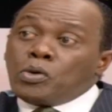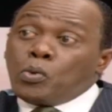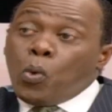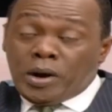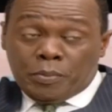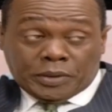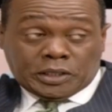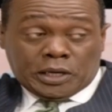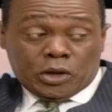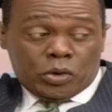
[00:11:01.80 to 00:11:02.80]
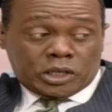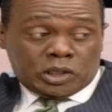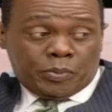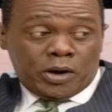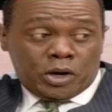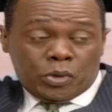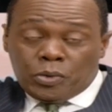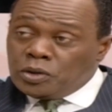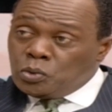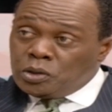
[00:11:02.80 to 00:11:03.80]
one in particular you were disappointed
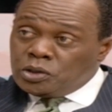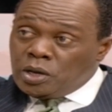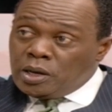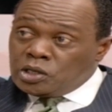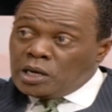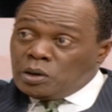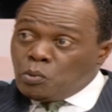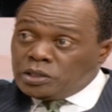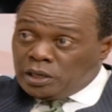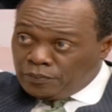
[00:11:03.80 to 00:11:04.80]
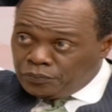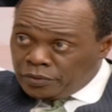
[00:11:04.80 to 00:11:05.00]
with was uh, Chacha Mwita.